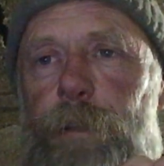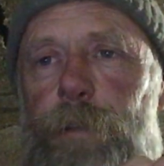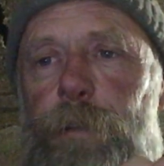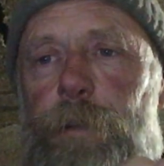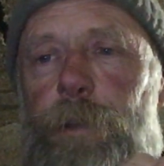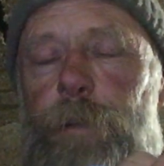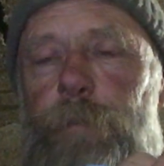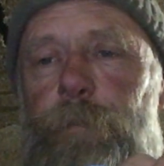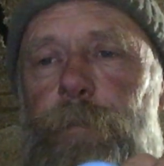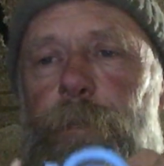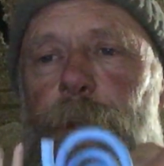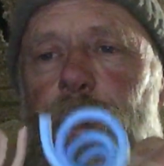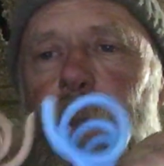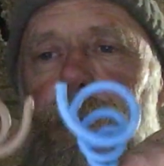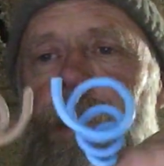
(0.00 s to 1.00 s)
Right.
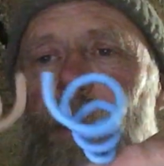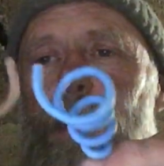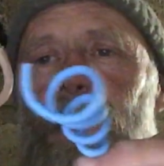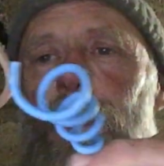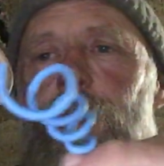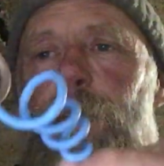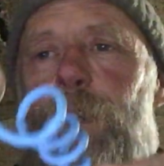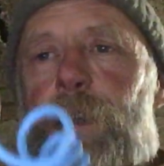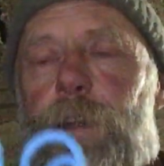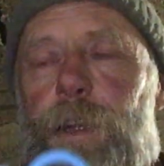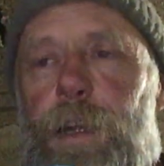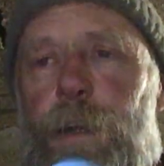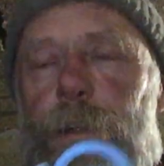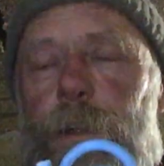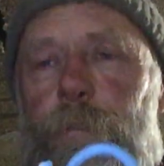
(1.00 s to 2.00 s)

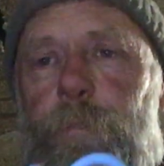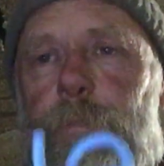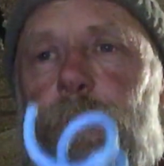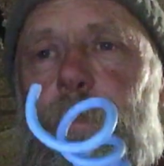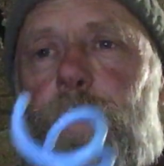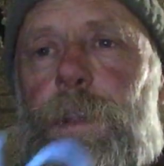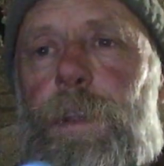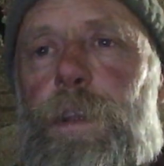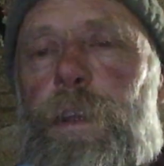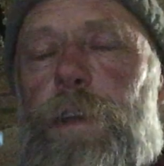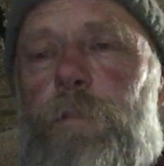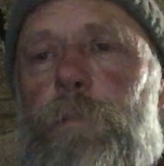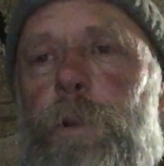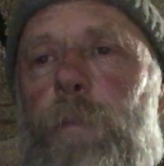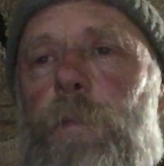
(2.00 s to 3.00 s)
Now then,
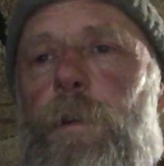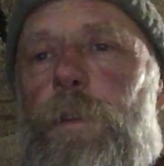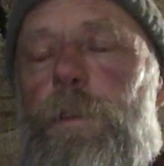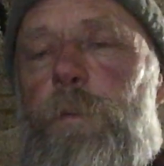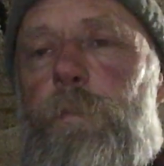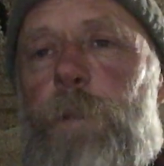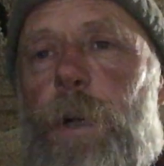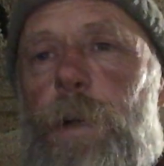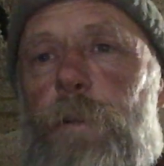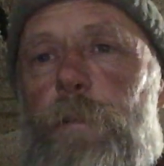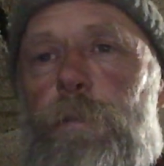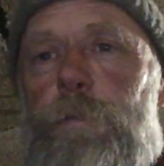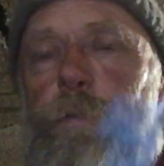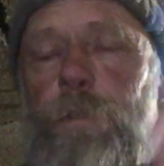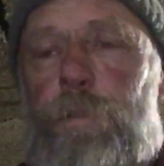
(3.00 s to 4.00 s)
if we want them
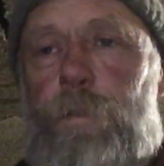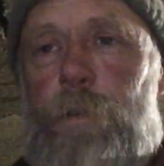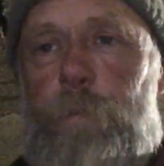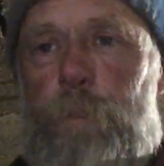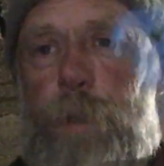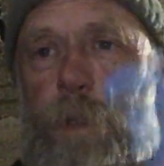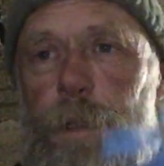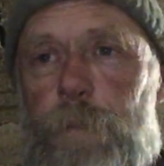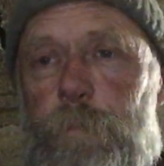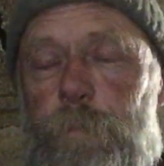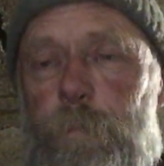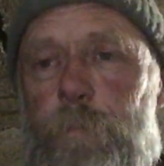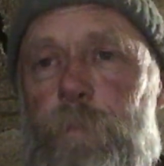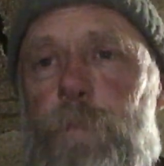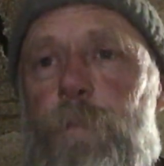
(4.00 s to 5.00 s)
both to be
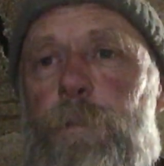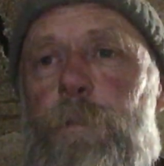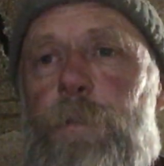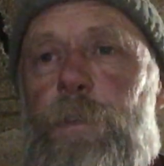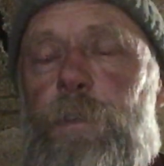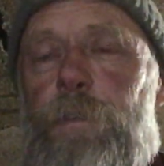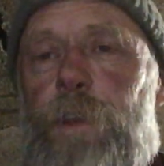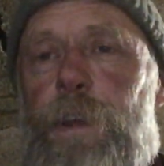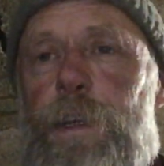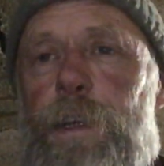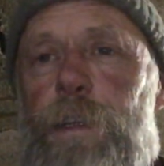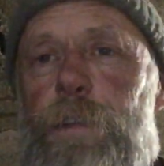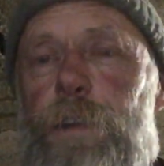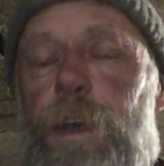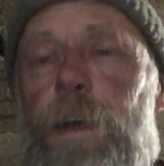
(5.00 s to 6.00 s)

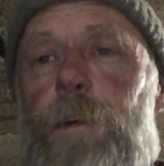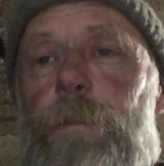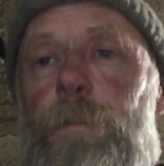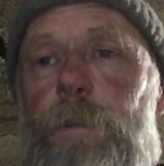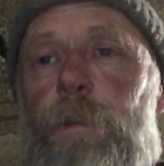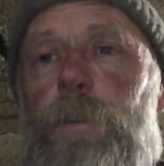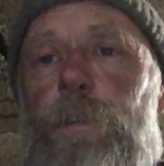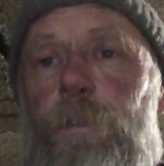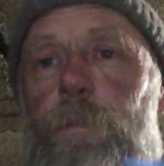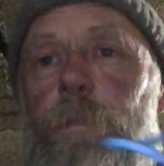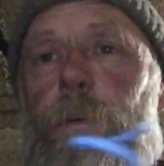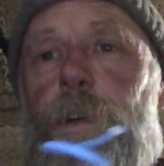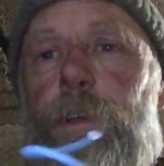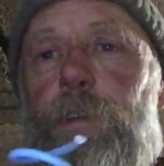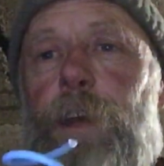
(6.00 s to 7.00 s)
sucking down, which is
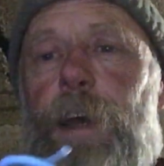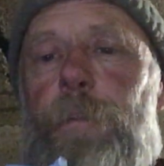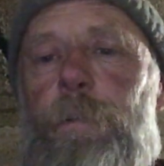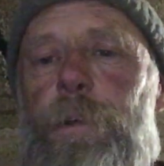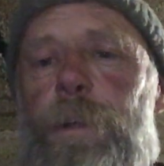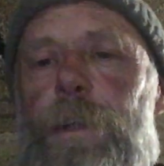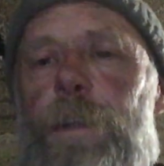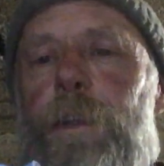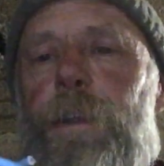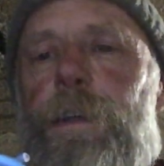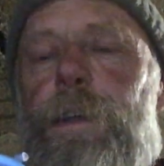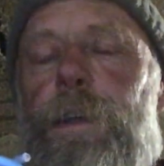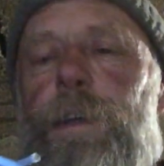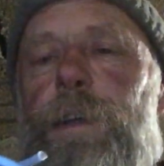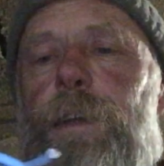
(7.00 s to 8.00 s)
what is happening,
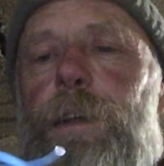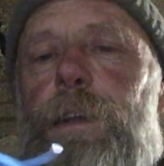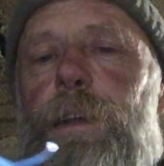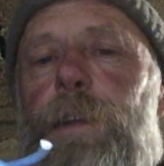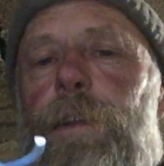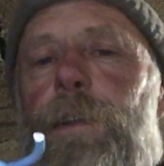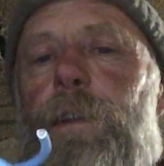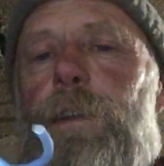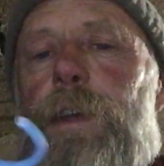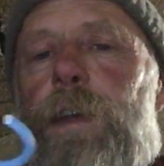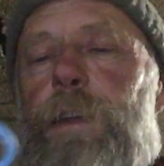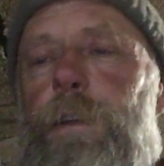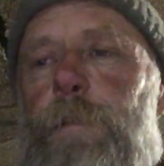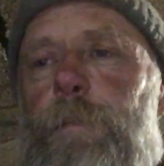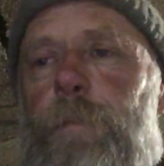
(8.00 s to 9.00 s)

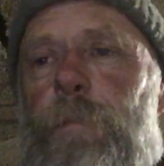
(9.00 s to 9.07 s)
then